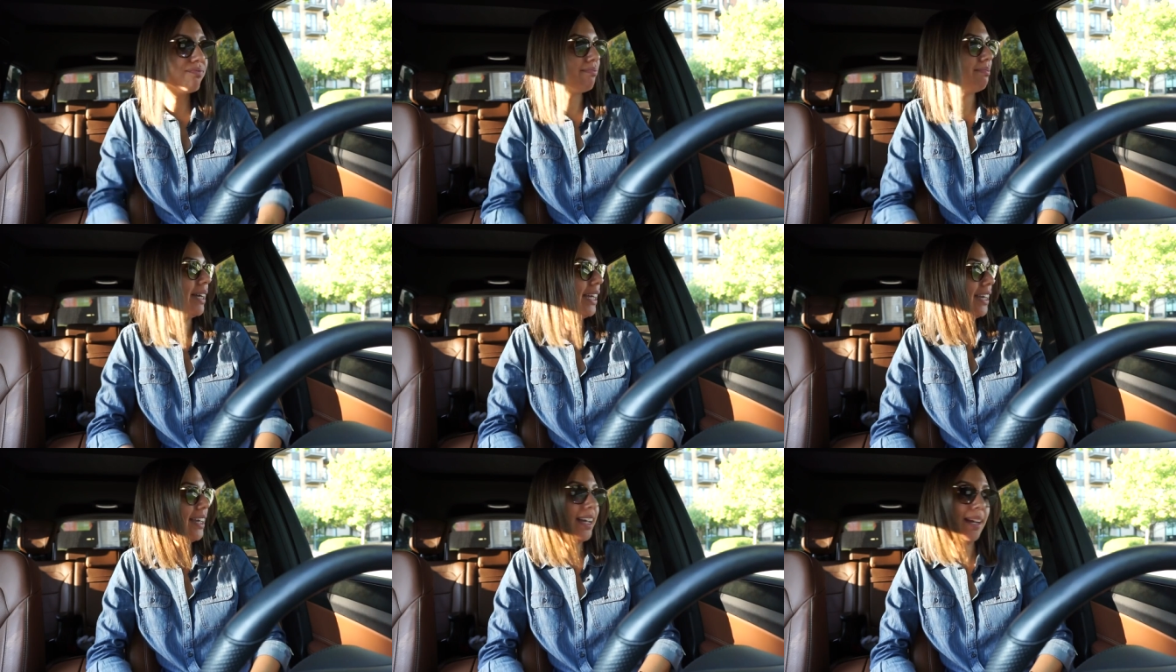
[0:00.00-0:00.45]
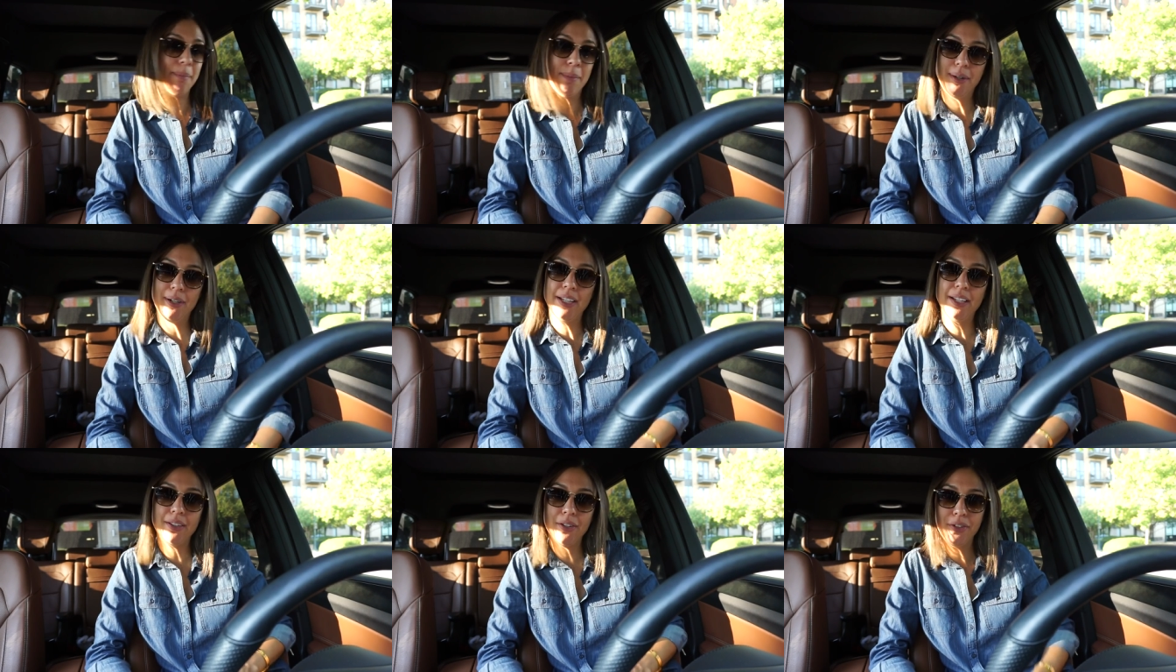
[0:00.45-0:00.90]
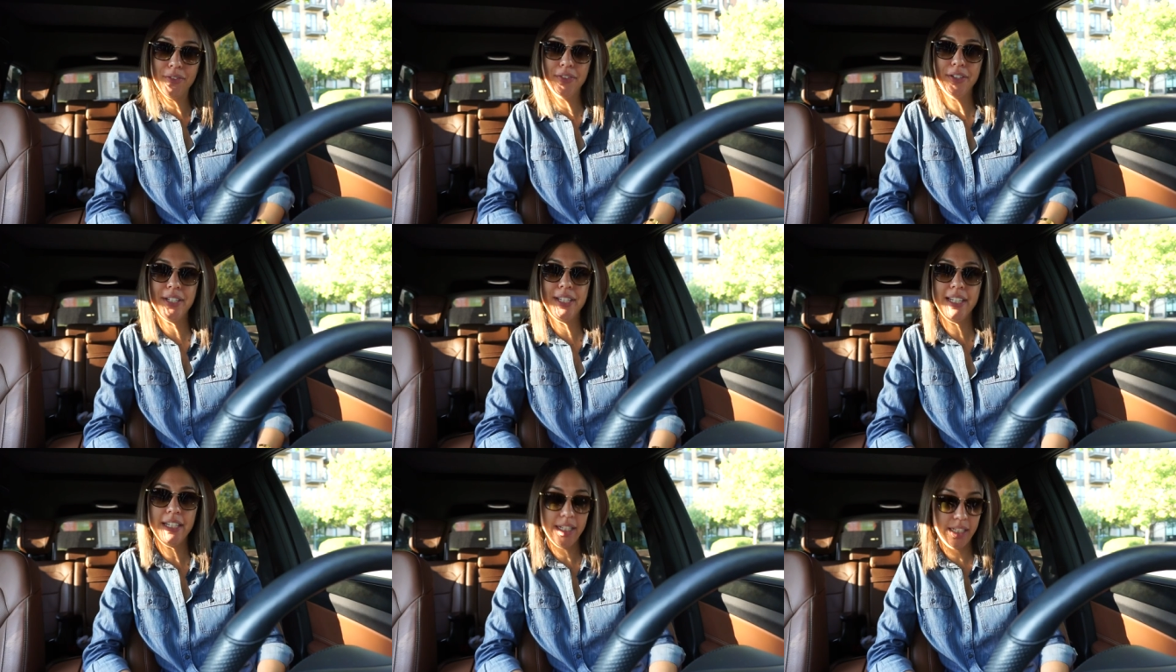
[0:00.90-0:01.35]
my camera
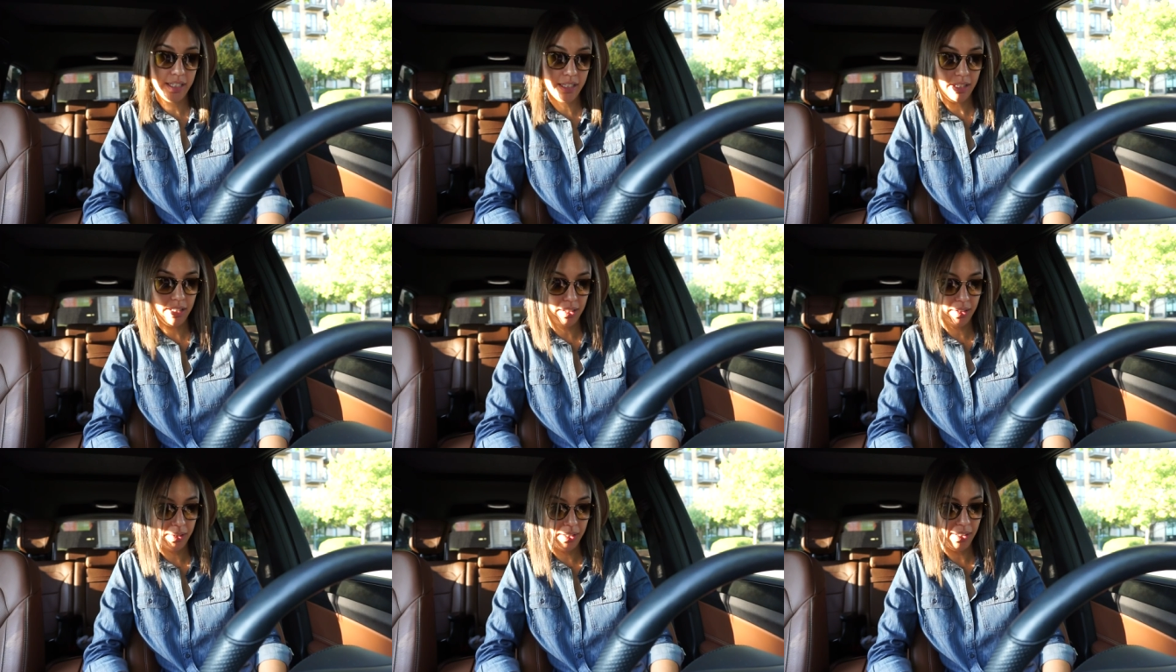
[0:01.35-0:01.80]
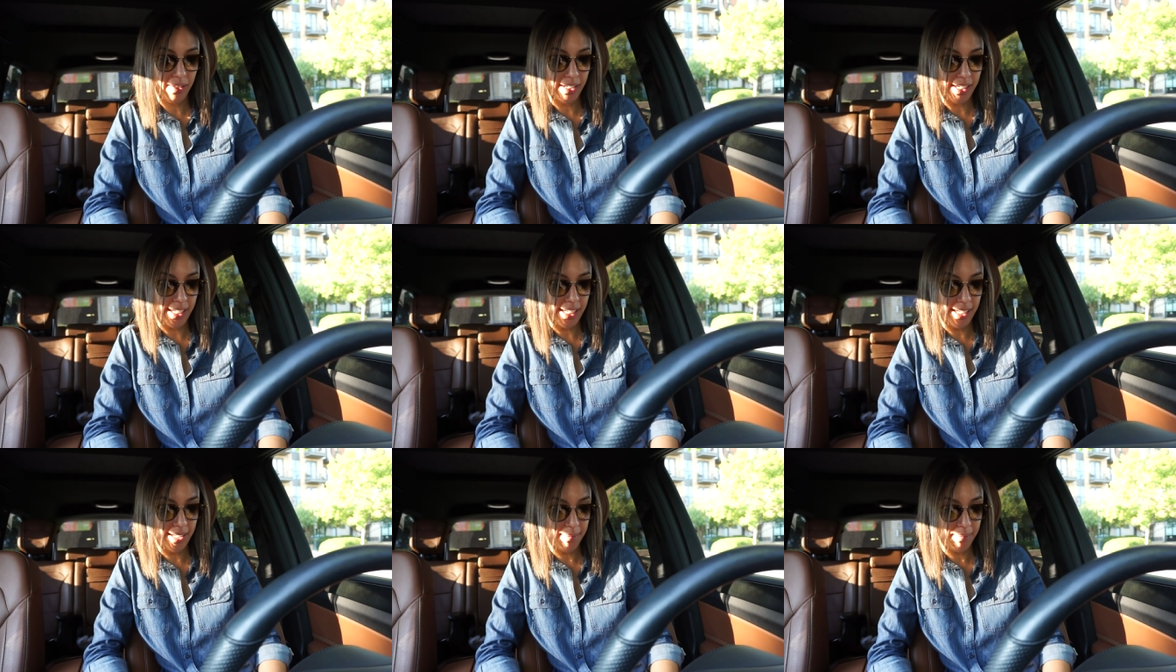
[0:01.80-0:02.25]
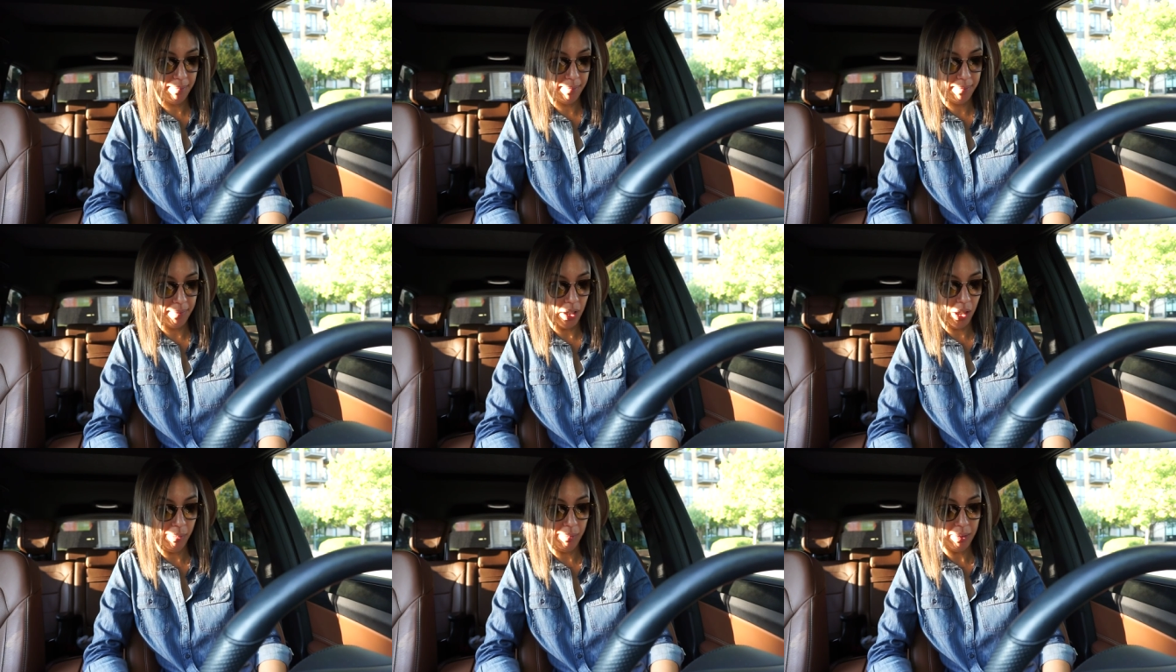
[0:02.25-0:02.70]
overheated, so here I am,
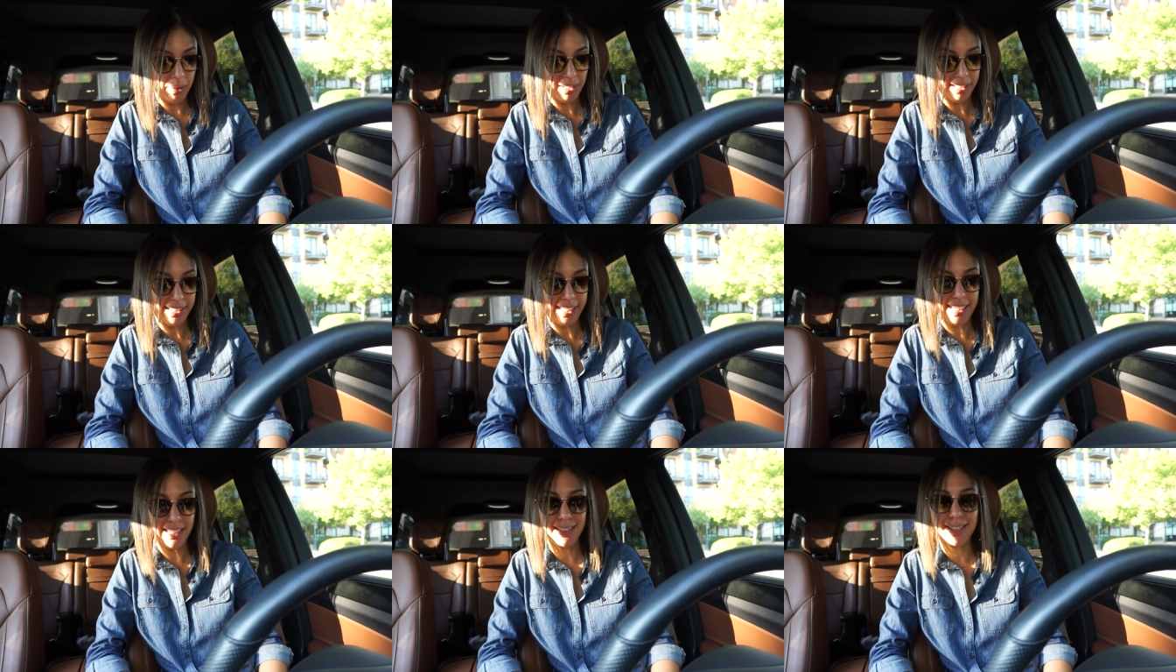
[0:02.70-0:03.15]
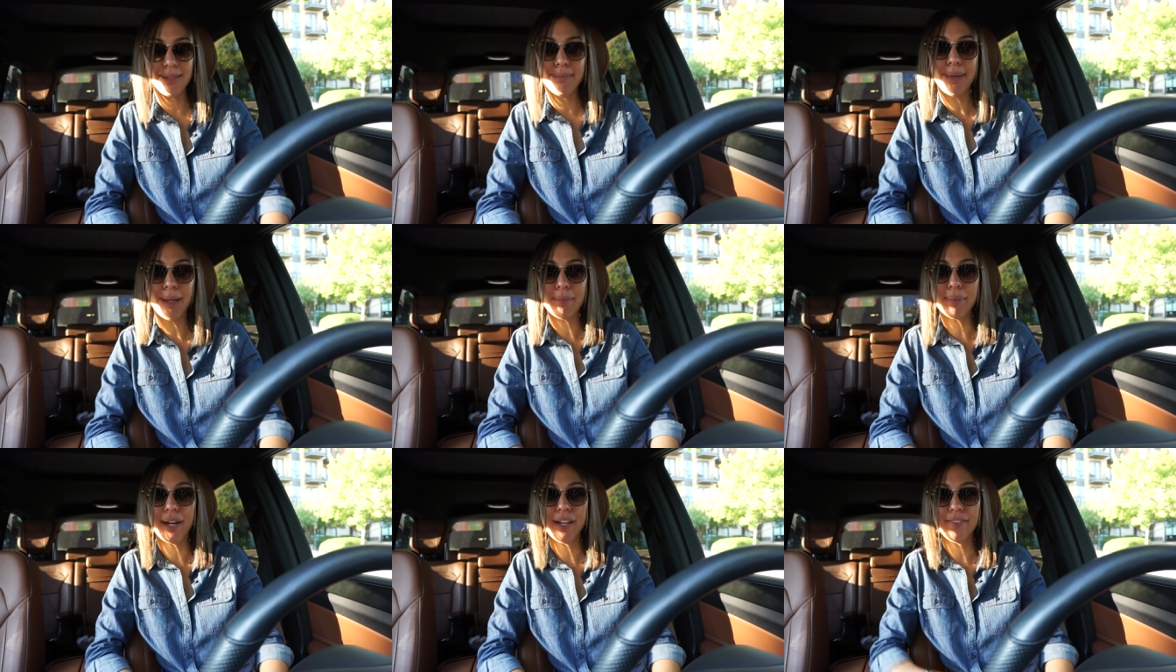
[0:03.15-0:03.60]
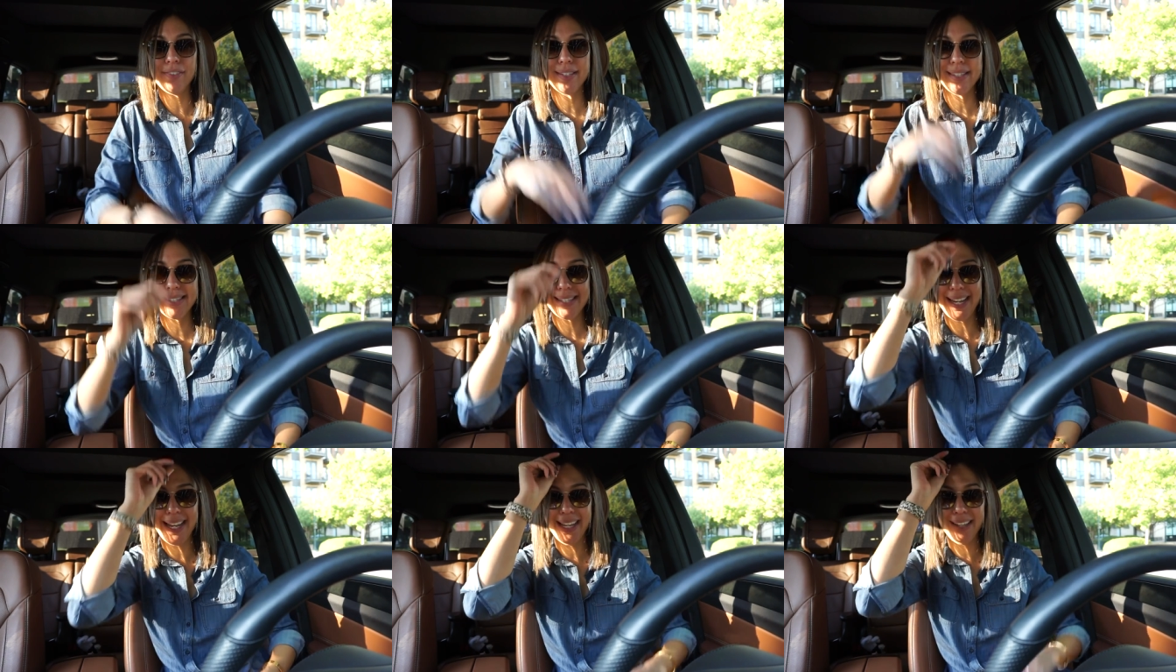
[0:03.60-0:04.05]
almost late to my
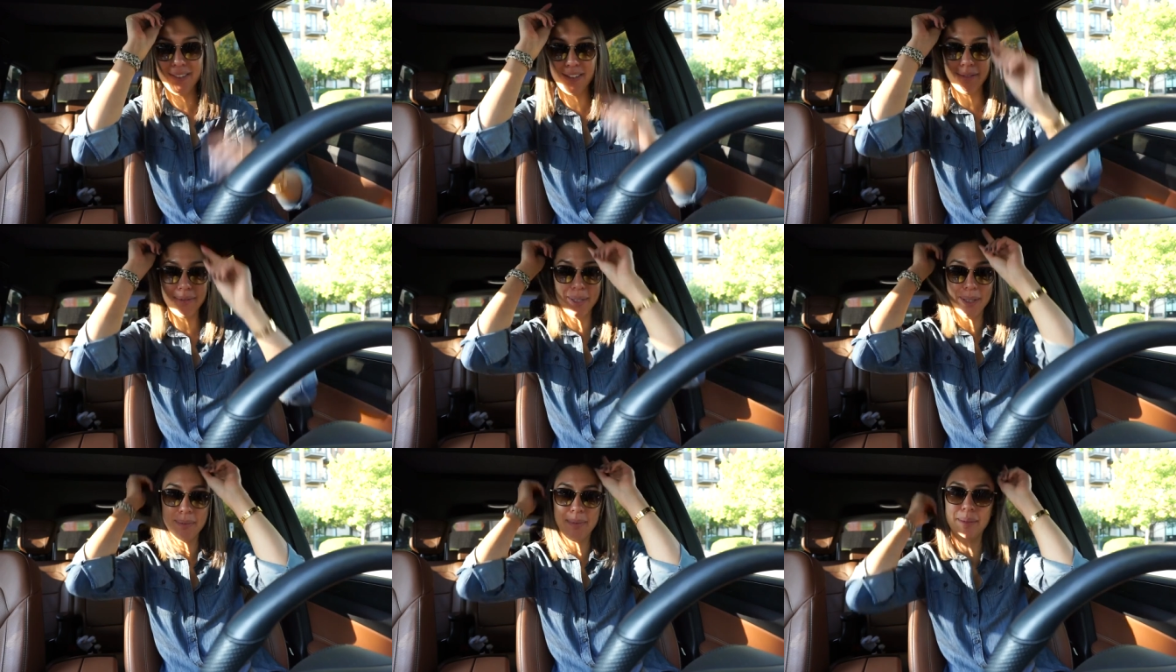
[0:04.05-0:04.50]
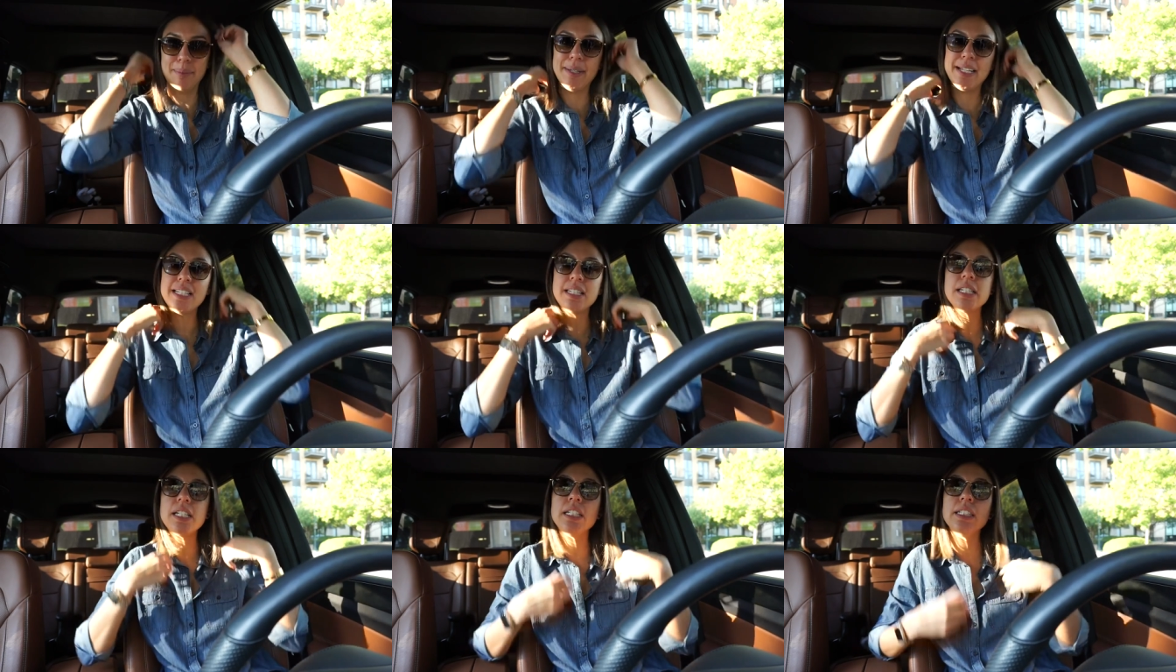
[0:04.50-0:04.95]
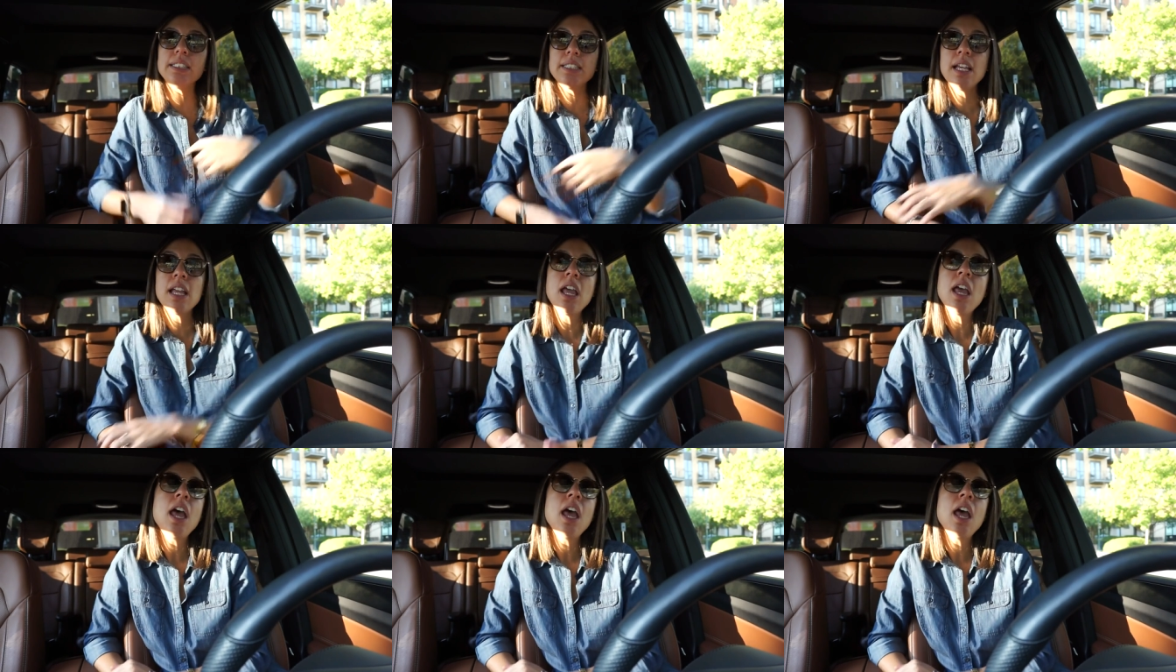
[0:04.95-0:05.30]
breakfast date with one of my besties.